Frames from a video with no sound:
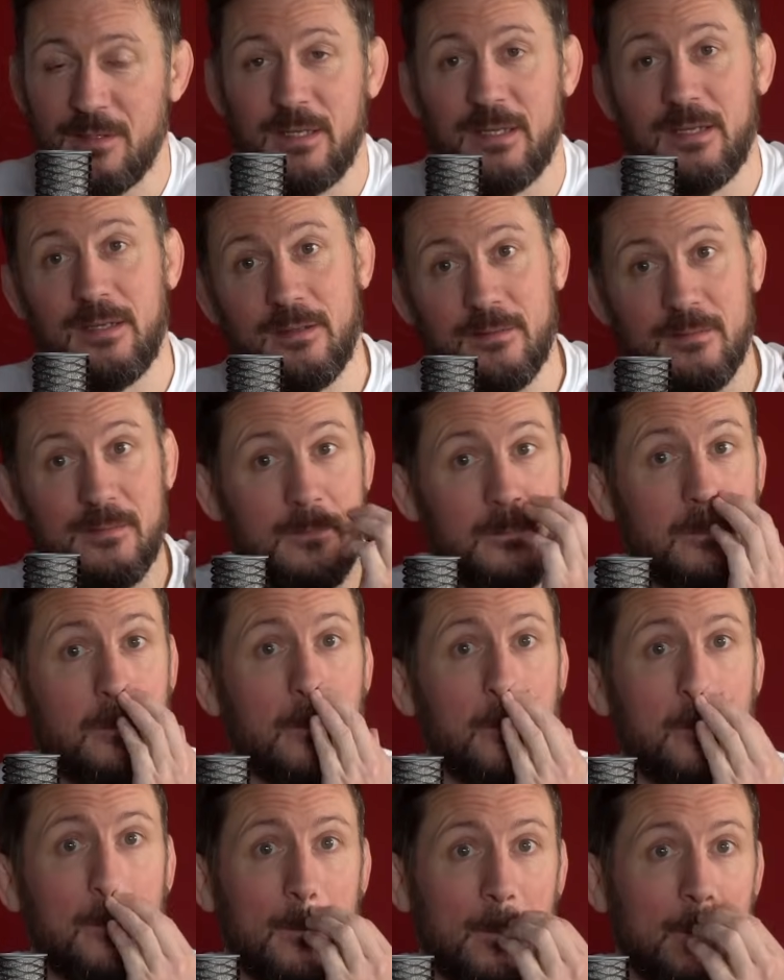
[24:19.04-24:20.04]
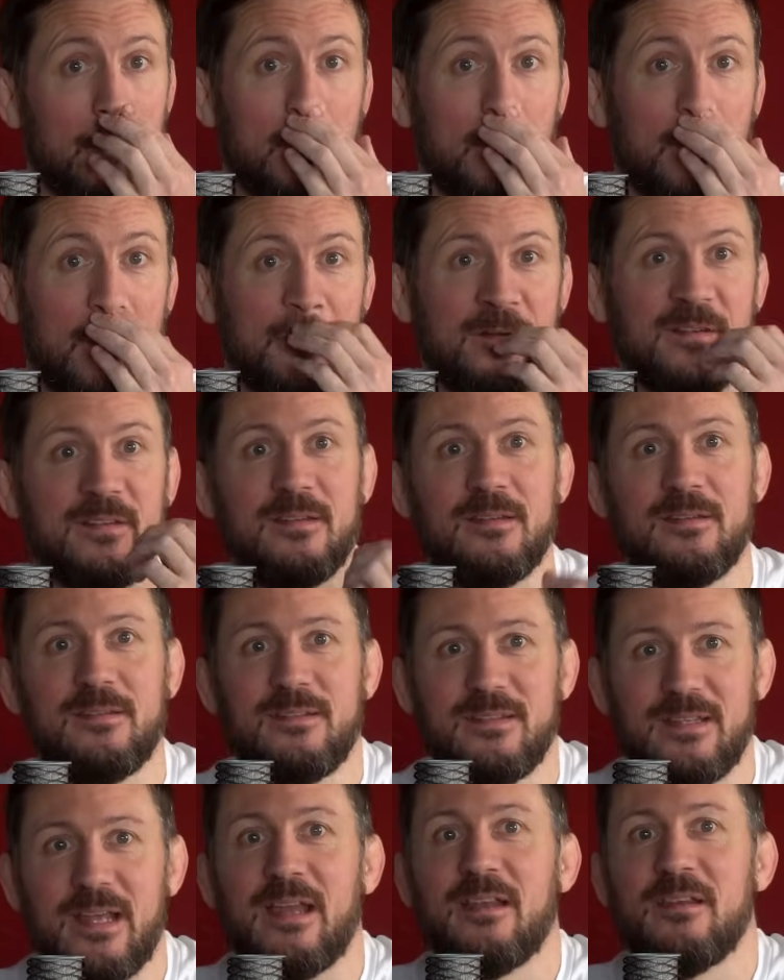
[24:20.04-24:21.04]
I think, is about his
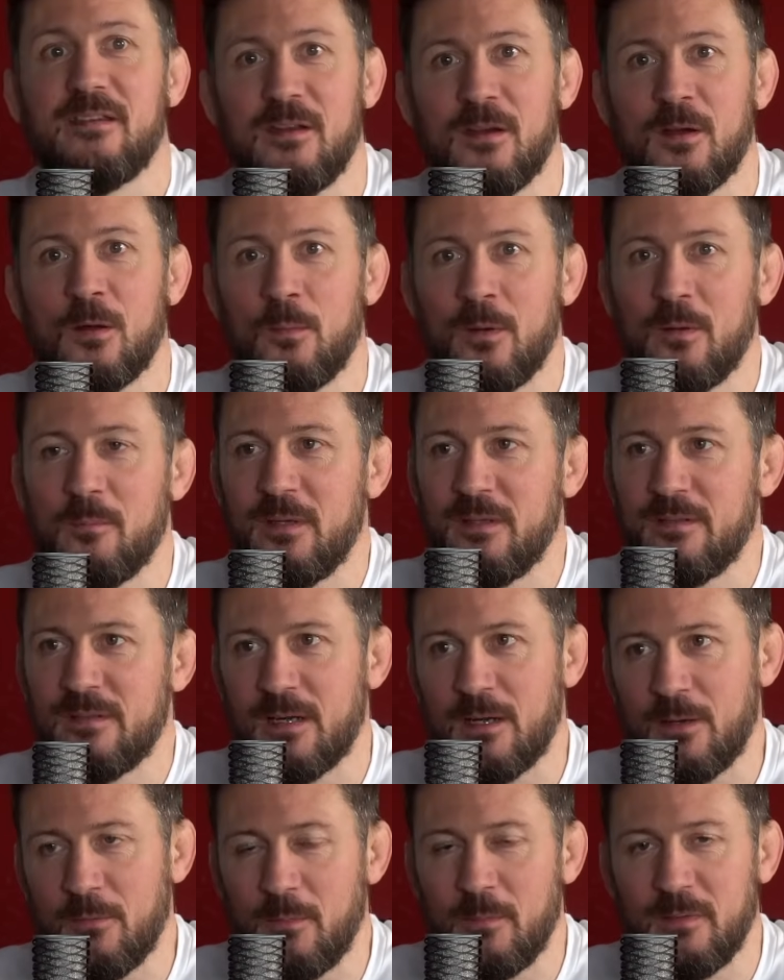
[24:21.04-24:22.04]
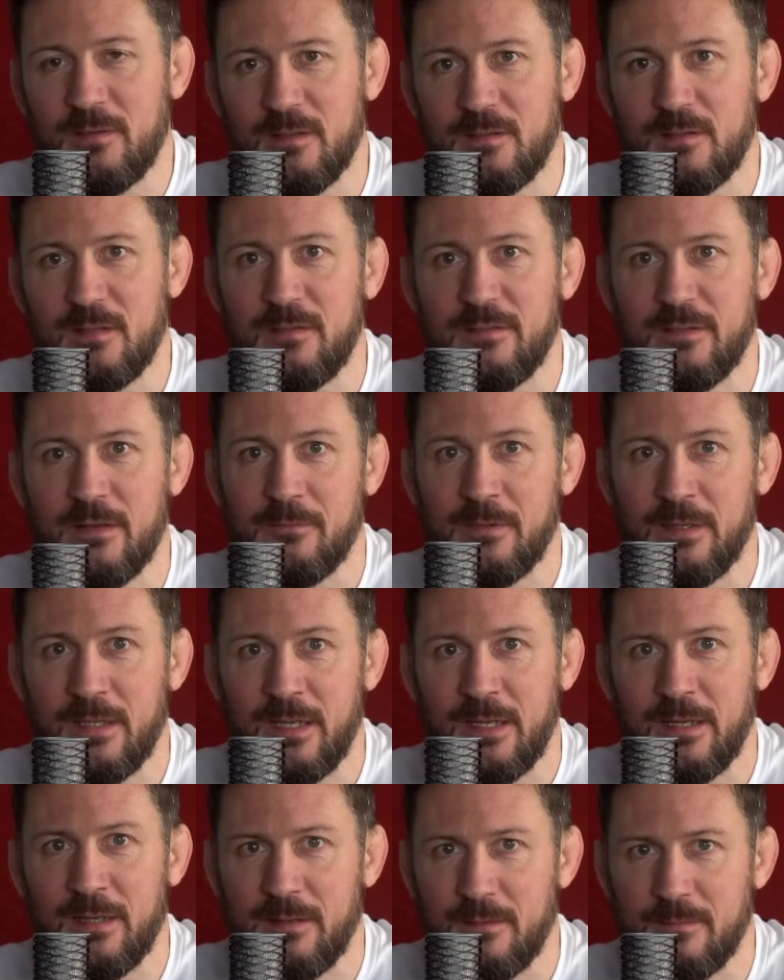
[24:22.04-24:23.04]
10th year with me. Started with me 16,
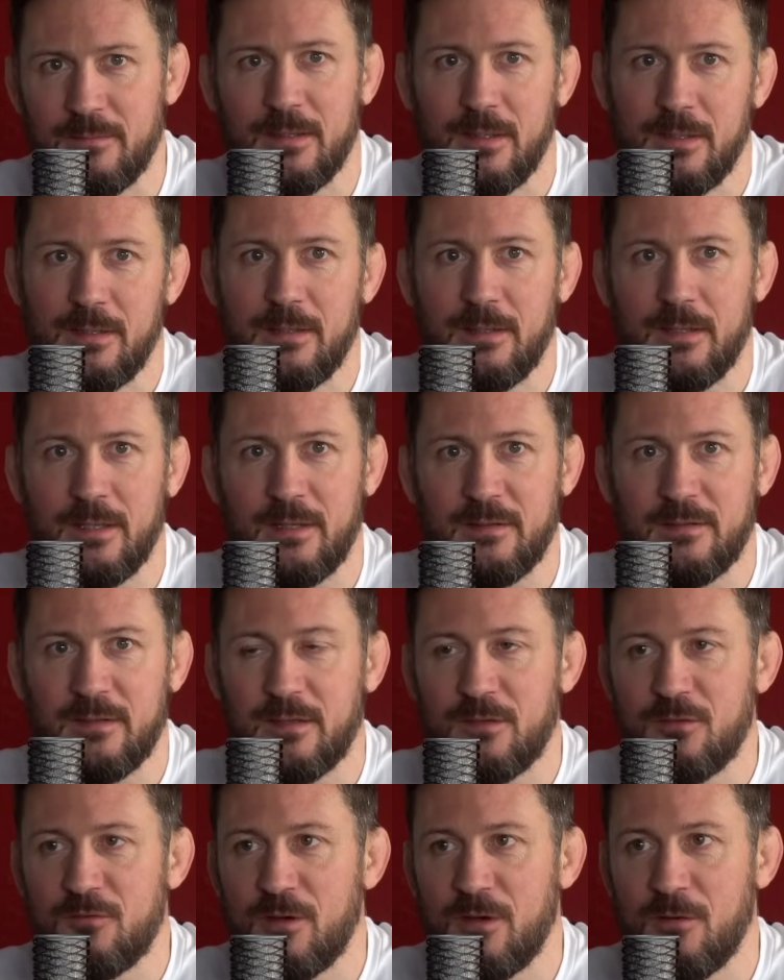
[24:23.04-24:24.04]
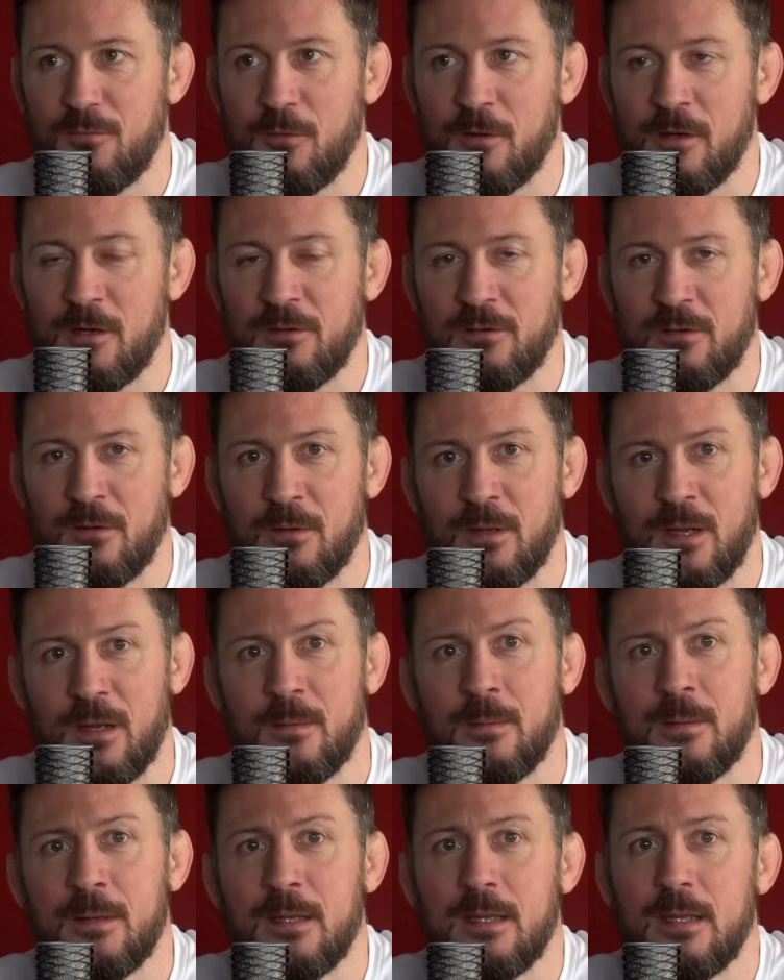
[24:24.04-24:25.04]
17, and I guess that's 3 or 4 years ago
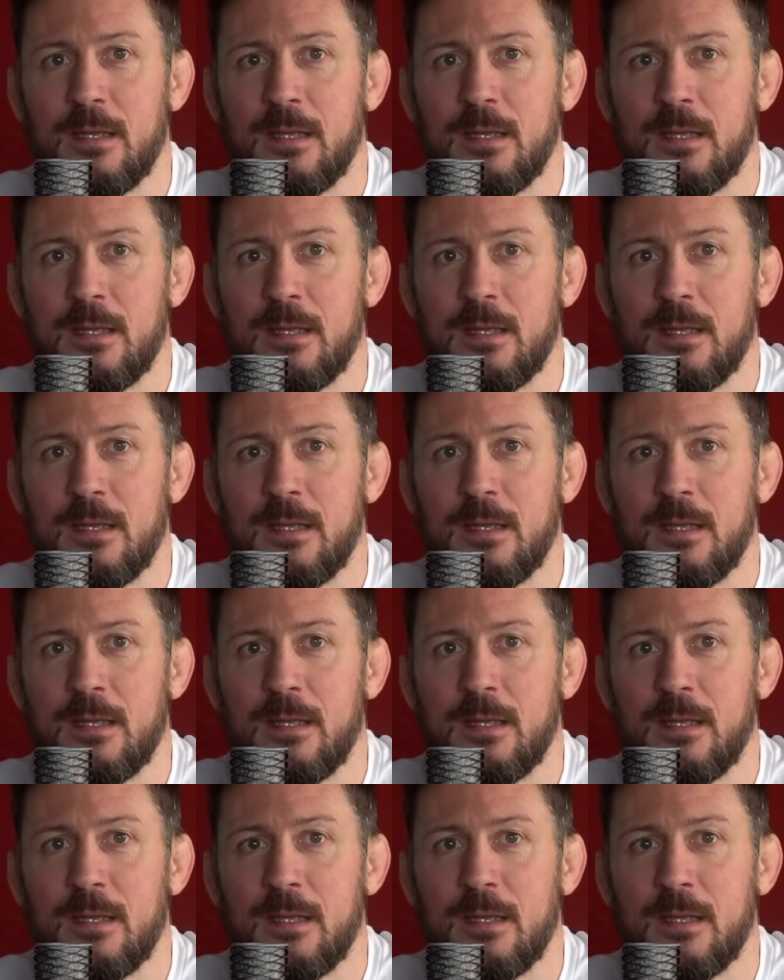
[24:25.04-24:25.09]
now.